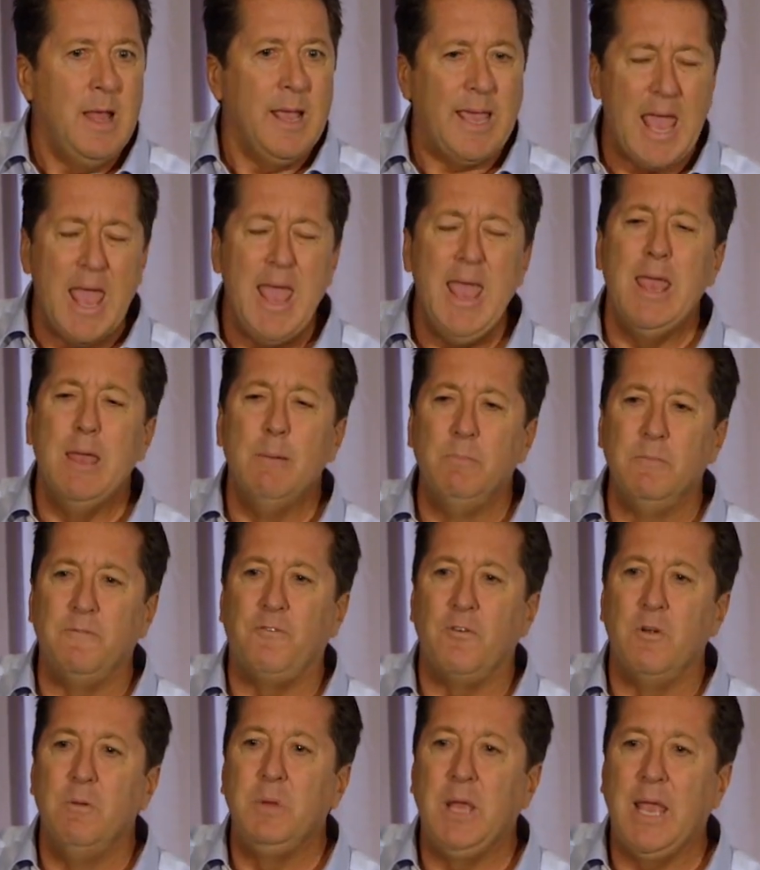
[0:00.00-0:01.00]
came
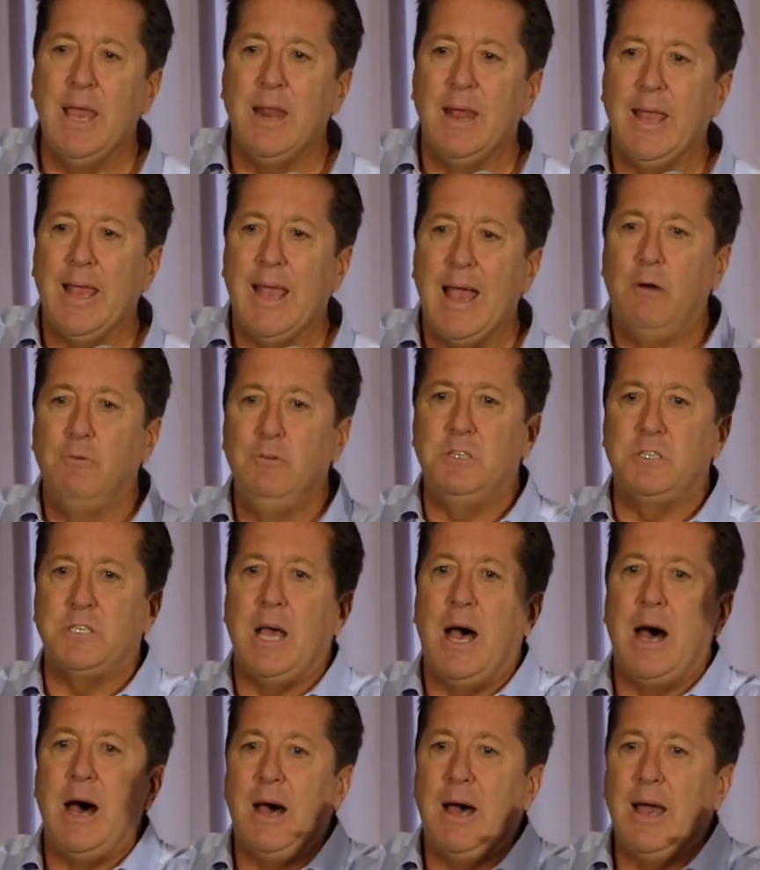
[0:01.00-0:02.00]
from getting
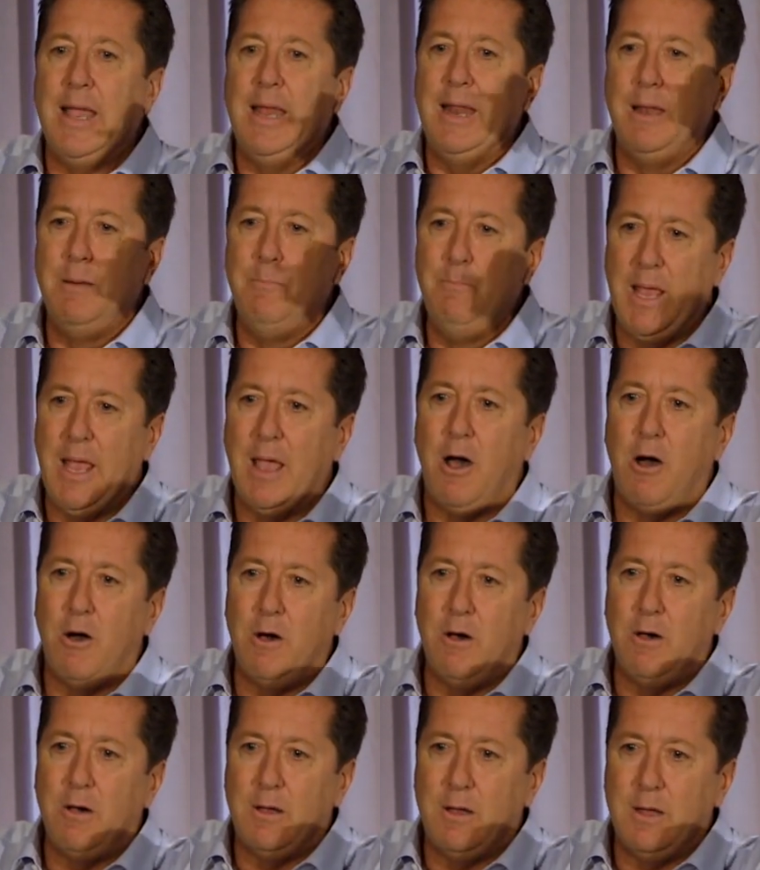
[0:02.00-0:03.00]
outside and
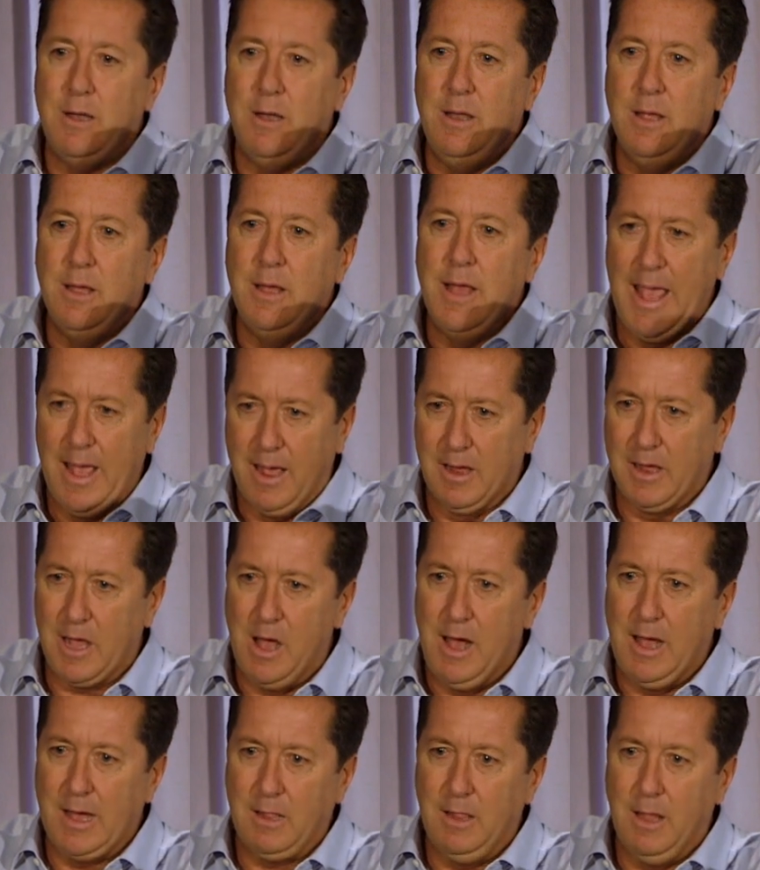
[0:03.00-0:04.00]
beyond
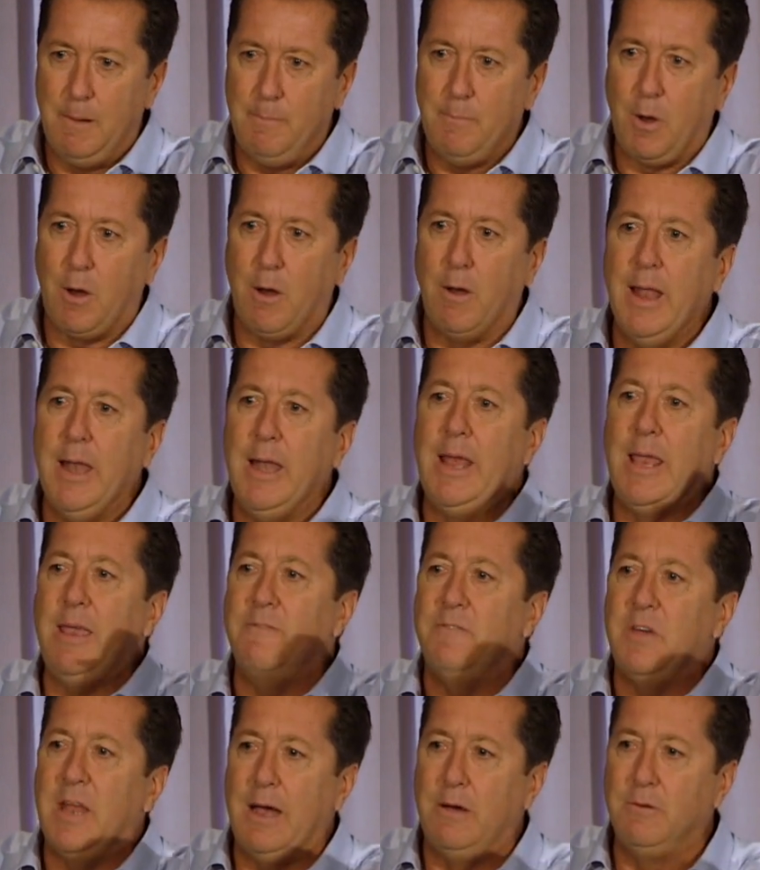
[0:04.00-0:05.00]
Hancock Lumber and
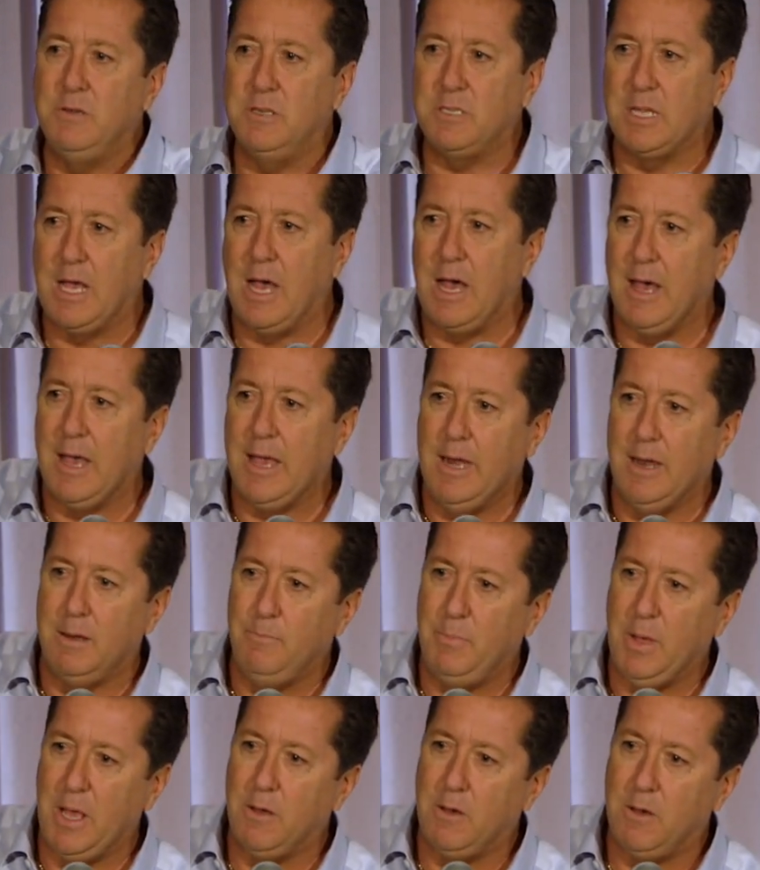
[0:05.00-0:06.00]
even outside
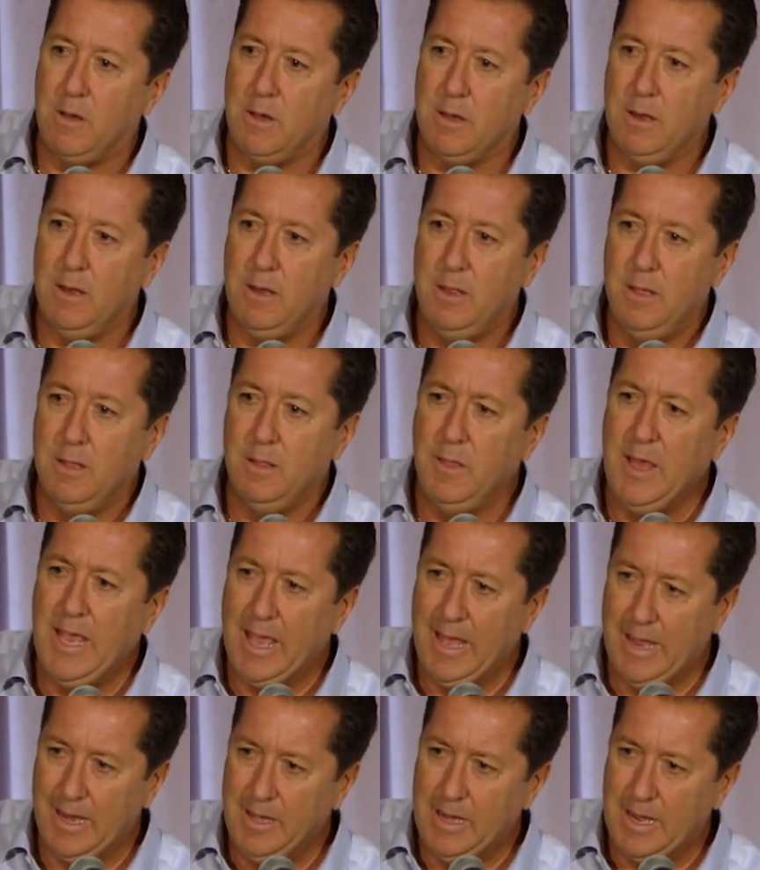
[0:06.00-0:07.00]
and beyond the
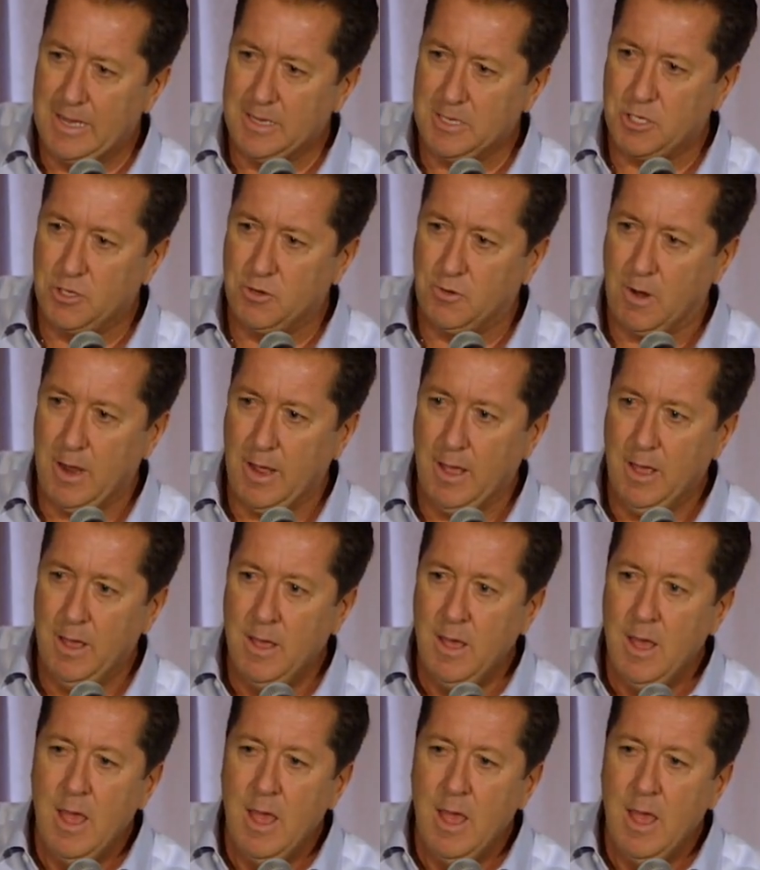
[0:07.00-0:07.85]
industry.